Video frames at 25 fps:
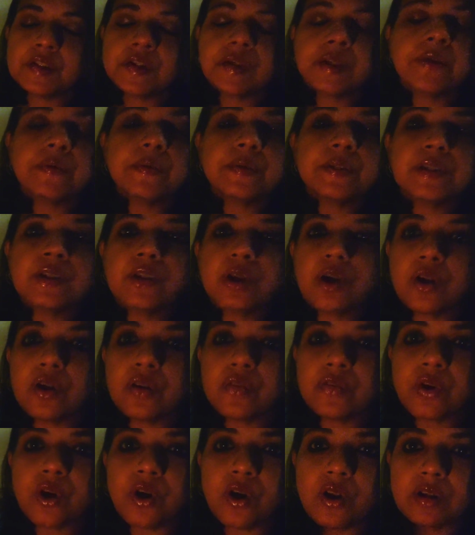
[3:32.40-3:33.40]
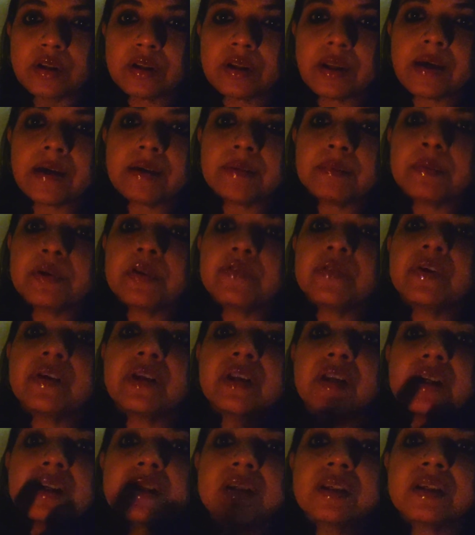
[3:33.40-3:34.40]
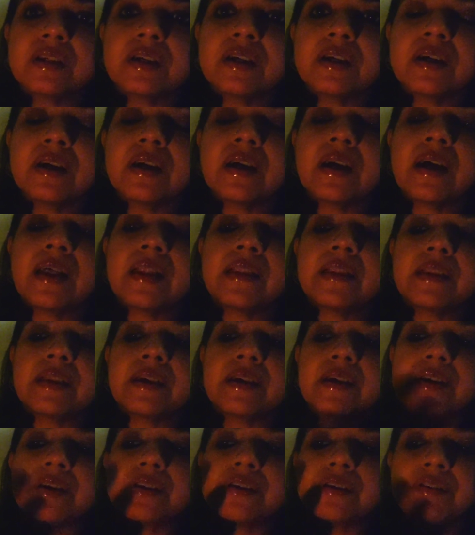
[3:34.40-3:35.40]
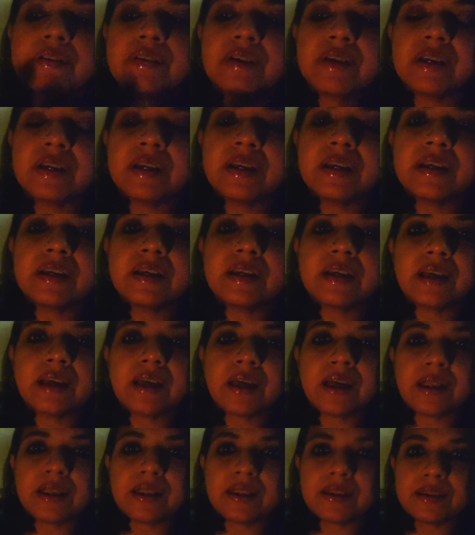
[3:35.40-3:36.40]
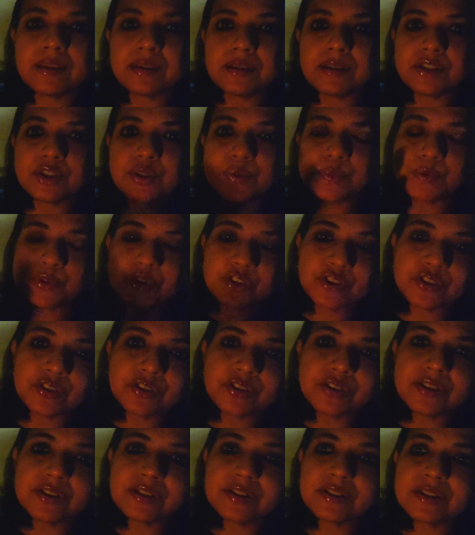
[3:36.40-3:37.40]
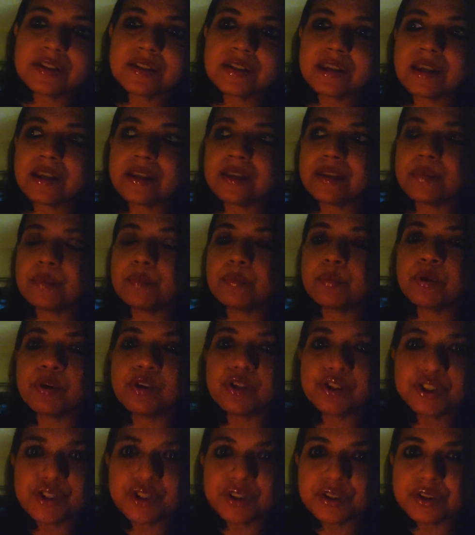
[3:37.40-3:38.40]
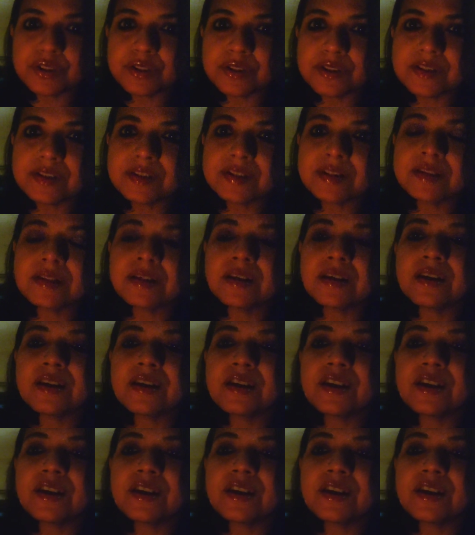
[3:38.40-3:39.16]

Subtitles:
So there was a lot of contact between India and the Greek and the Egyptians and the Persians.